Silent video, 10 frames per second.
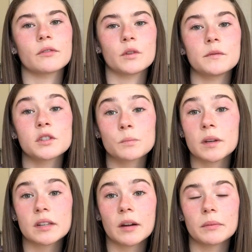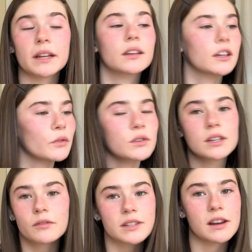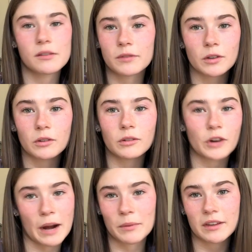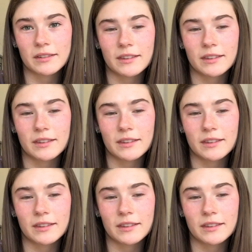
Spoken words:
if you've just been dumped, like give yourself a day to feel crappy.